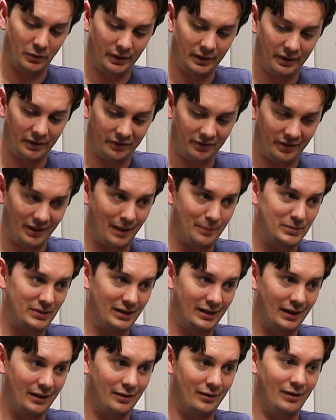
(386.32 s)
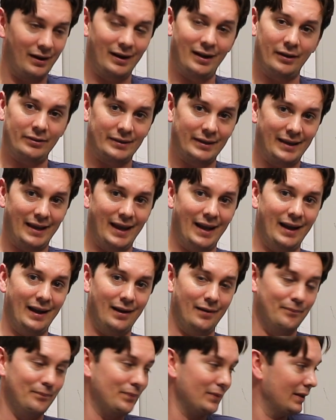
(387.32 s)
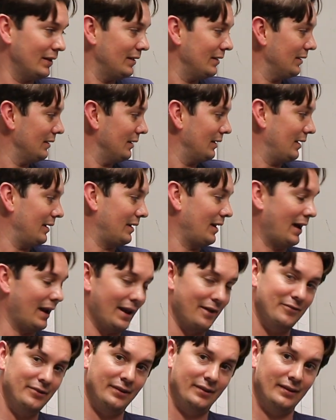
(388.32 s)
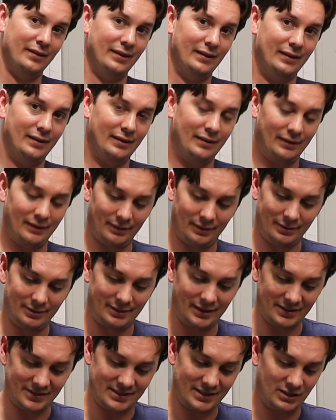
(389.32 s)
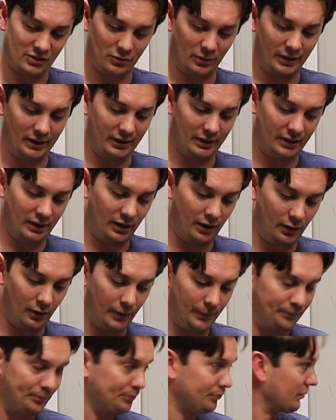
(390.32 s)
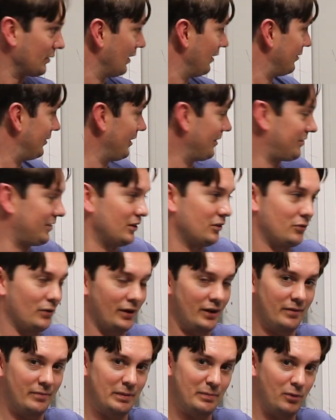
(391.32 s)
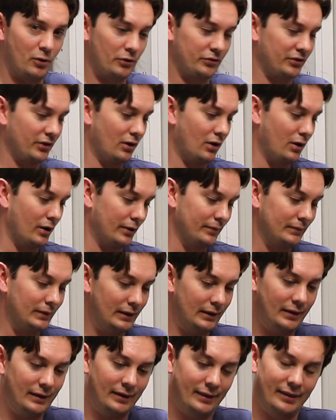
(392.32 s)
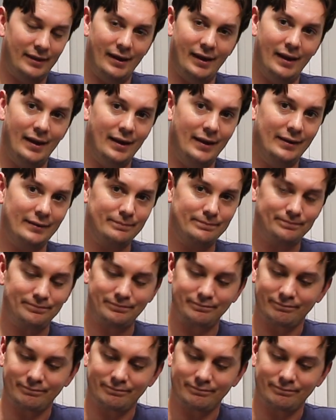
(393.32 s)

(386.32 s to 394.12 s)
ready to slap together. I got the cam, I got everything. This thing's ready to go. This thing's ready to be bolted on, and then